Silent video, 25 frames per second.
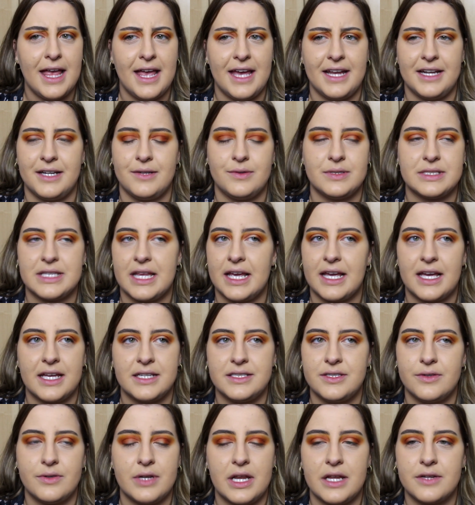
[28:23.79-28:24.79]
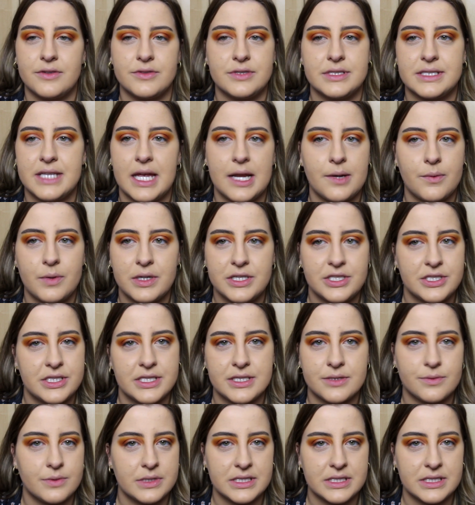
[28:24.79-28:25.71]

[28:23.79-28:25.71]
and I was like, I don't understand why she's